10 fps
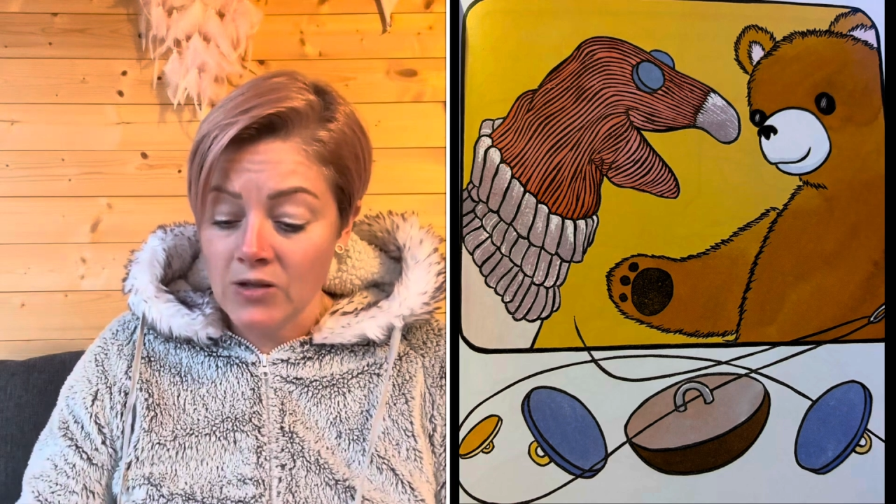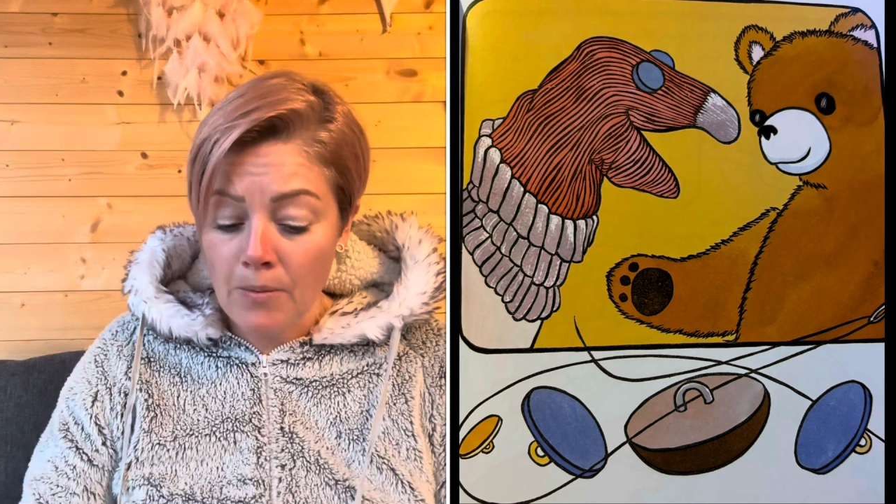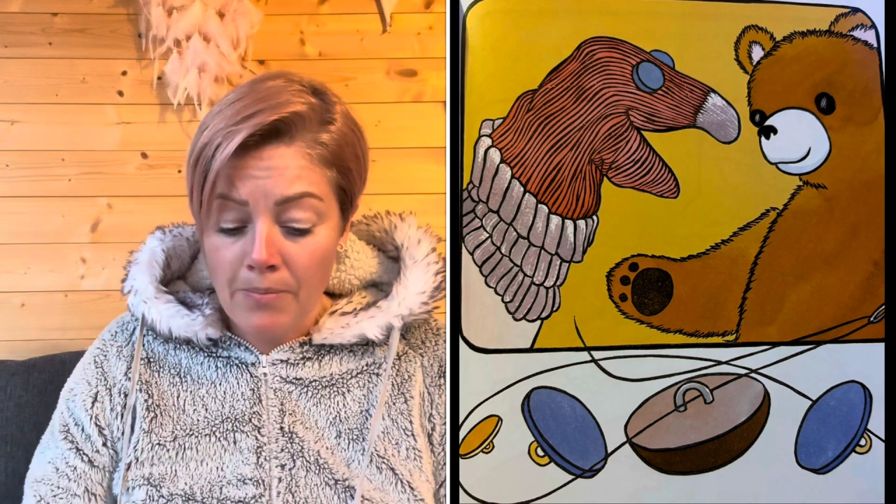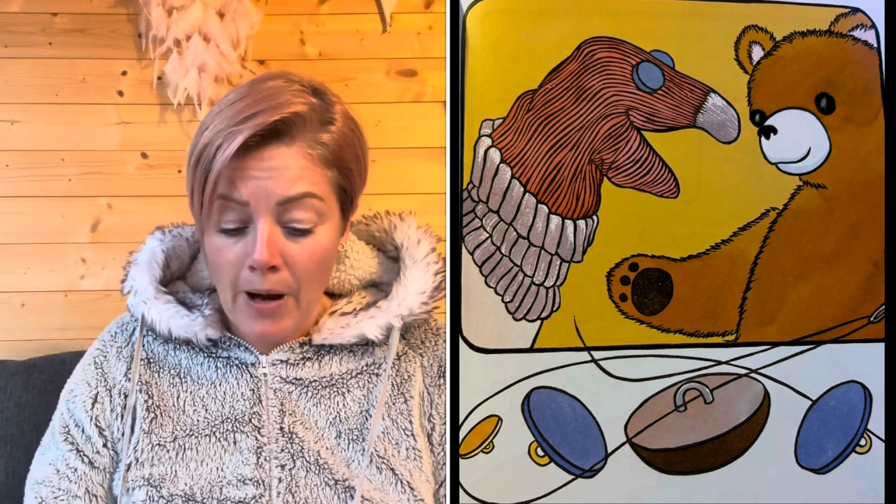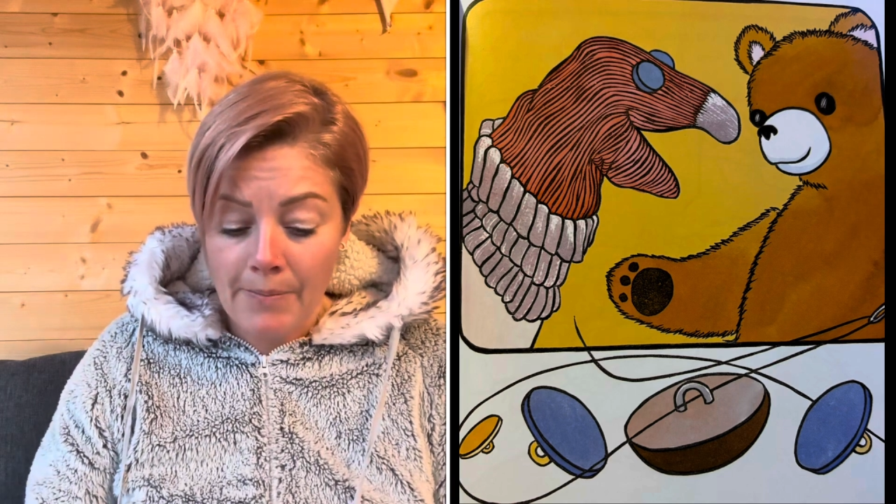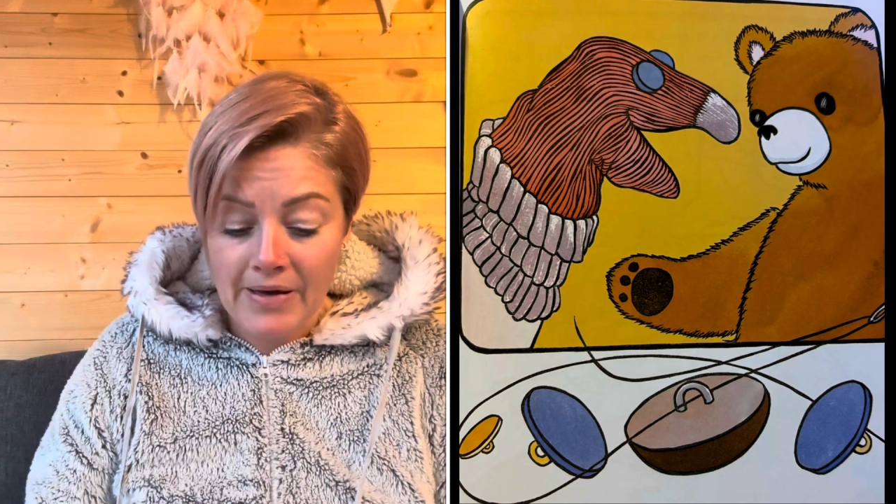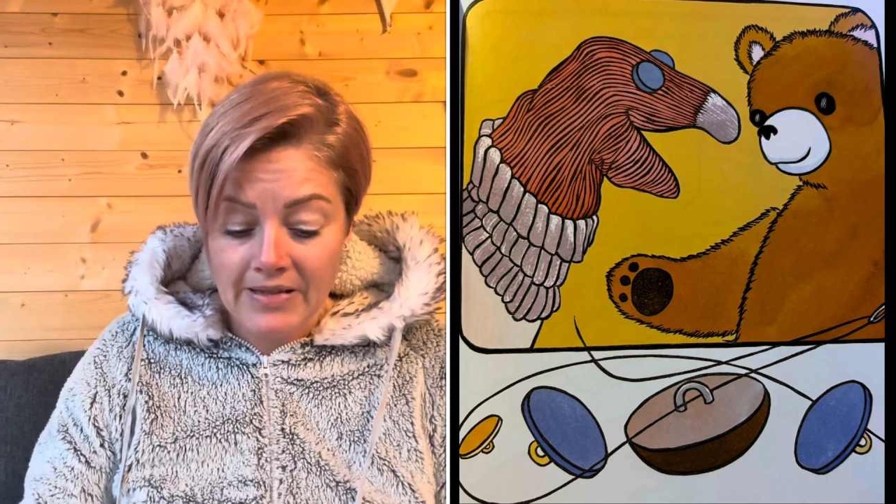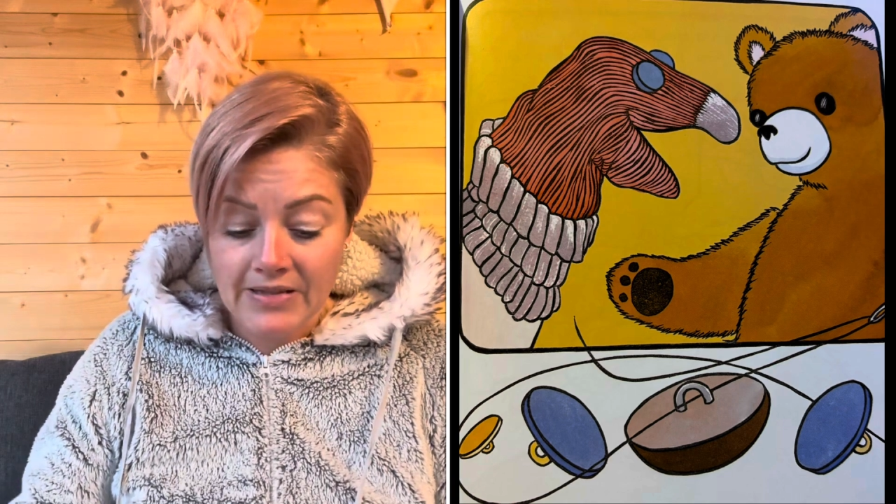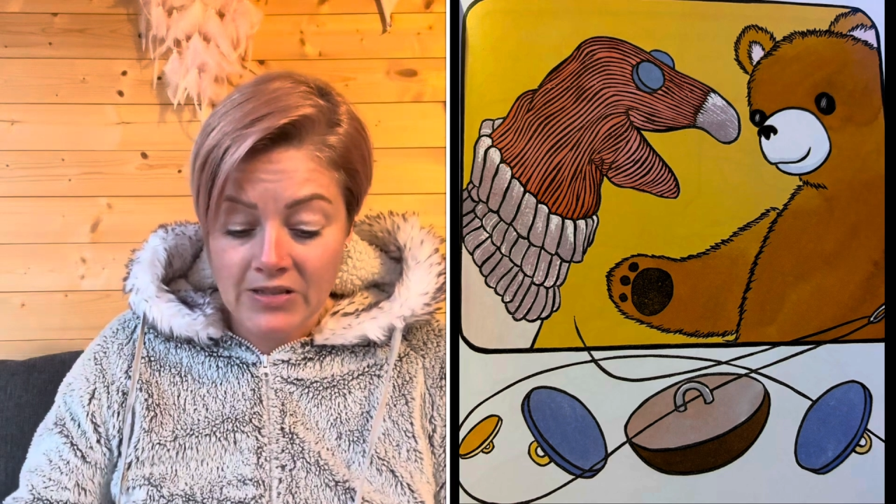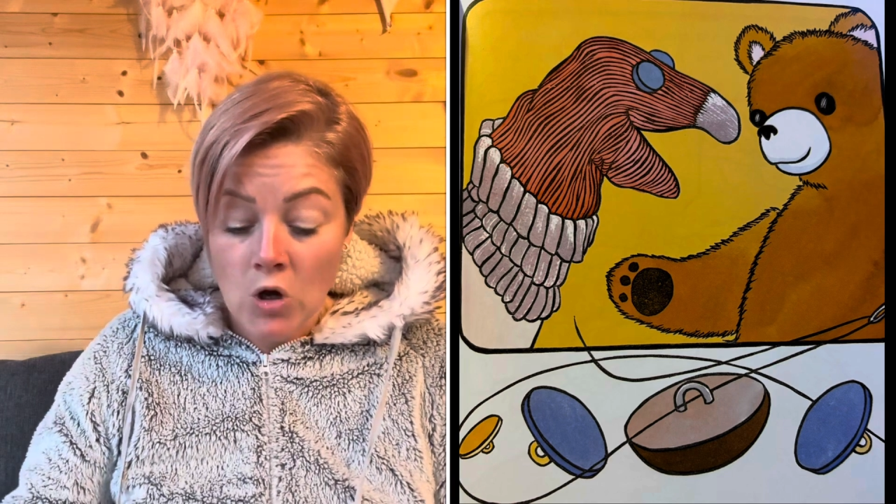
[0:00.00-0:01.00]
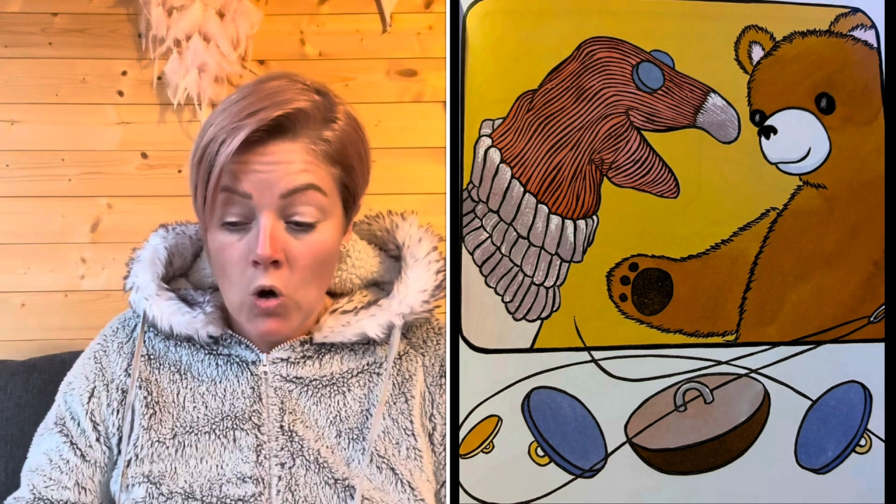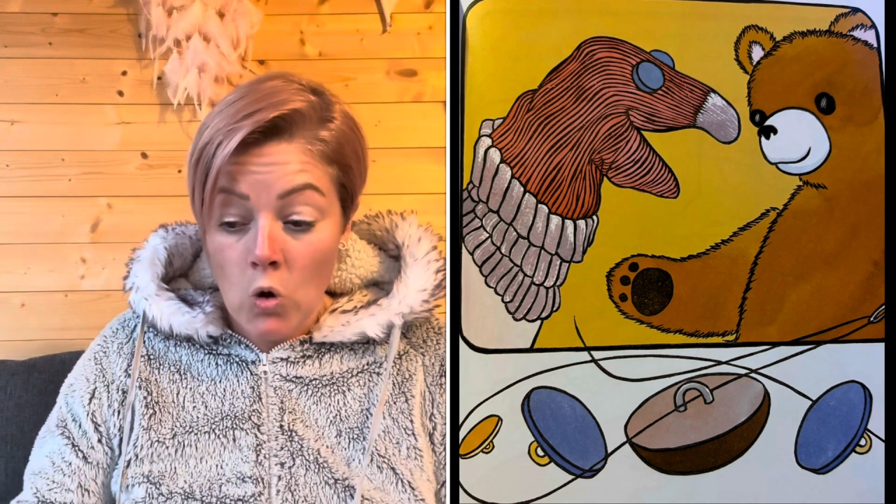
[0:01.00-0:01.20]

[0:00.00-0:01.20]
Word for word: on puppets